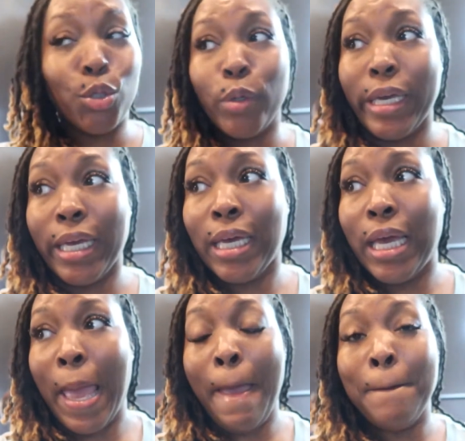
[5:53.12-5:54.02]
do it,
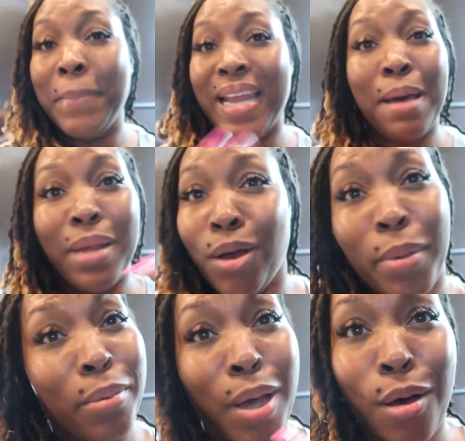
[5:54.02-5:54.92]
but I'm not gonna
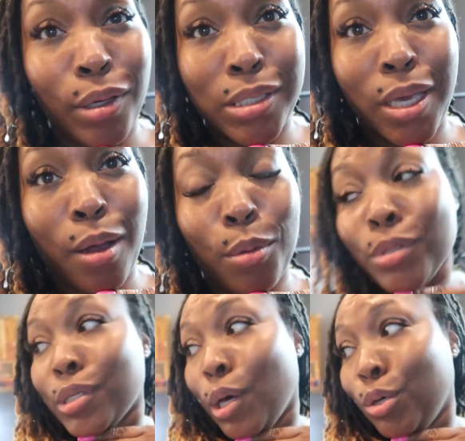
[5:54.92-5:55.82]
be able to hold this camera,
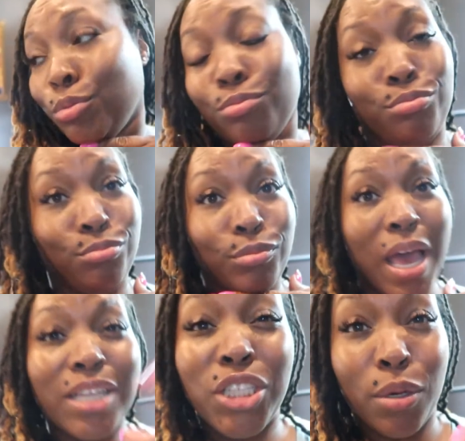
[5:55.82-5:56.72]
so
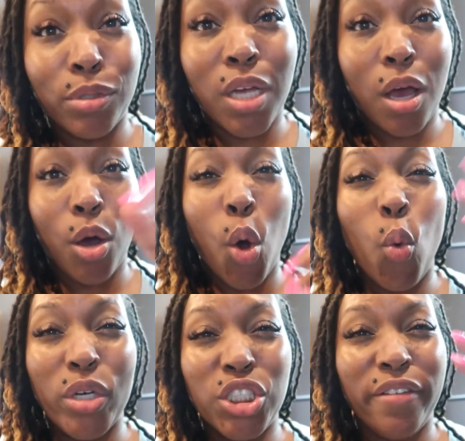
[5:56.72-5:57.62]
I'll check with y'all
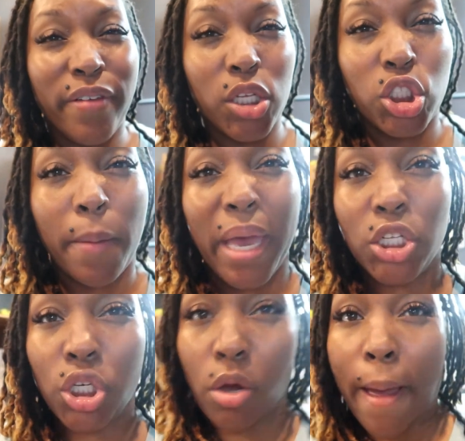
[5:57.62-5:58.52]
when she finishes her
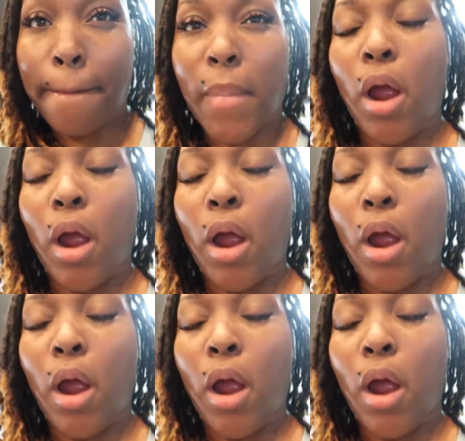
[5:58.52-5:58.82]
magic, okay? All